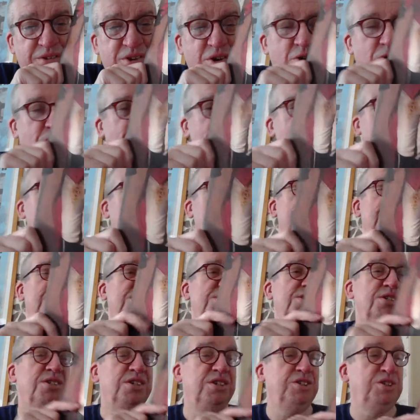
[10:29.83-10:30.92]
of course,
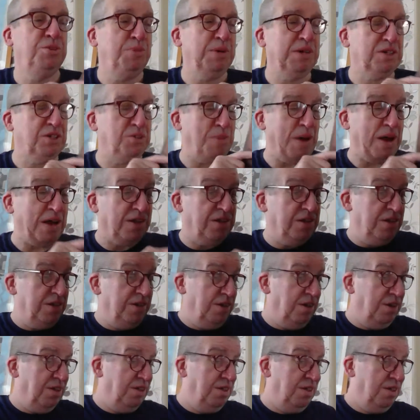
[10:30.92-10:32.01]
as to be expected.
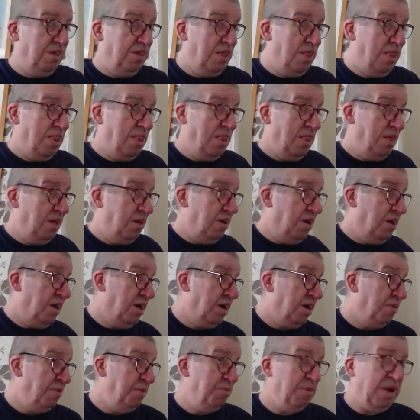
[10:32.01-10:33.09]

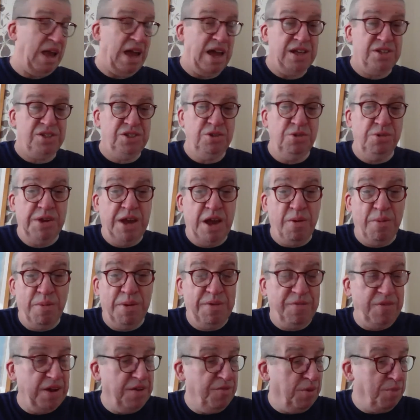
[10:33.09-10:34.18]
Coming to the last two now, my
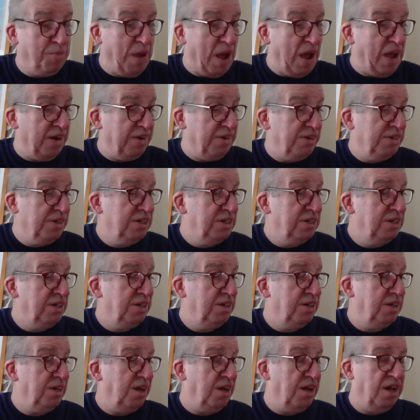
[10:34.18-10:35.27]
favourite band.
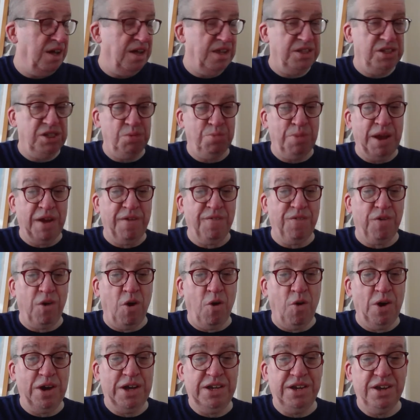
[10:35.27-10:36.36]
This is Pink
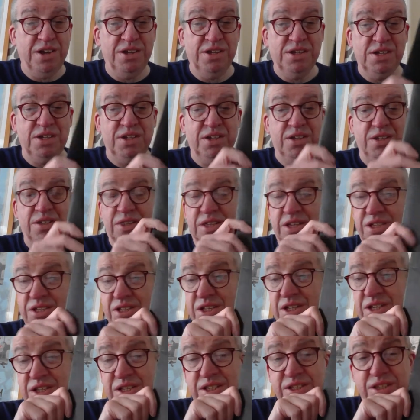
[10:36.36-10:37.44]
Floyd. This
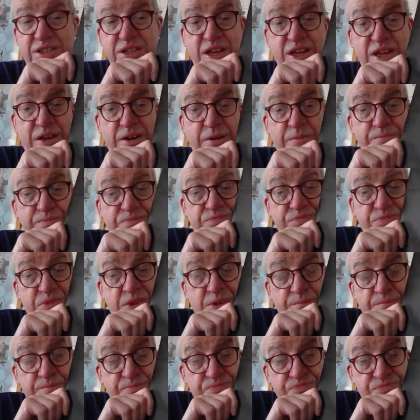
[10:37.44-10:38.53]
is the
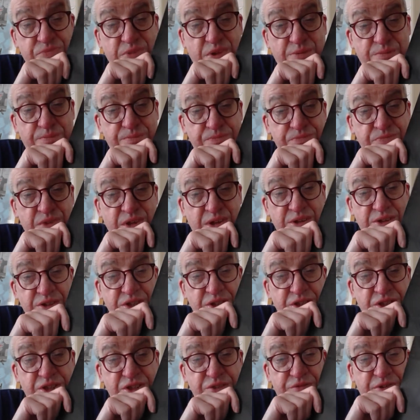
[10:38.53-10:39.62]

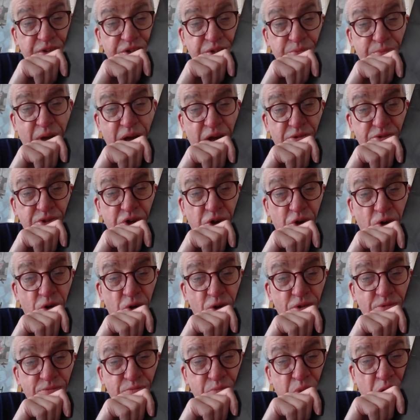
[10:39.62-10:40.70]
Division Bell
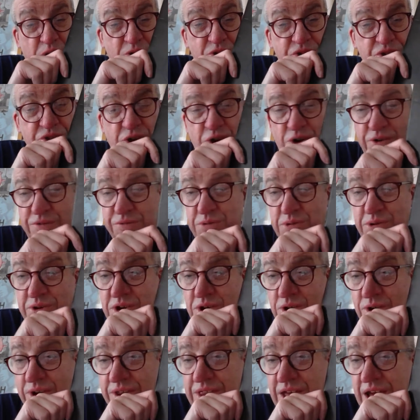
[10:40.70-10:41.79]
Tour, Pulse Tour, if you want to
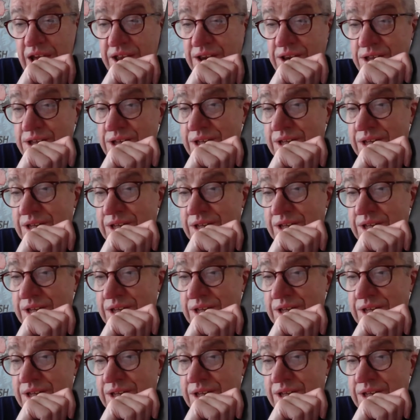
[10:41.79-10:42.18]
call it that.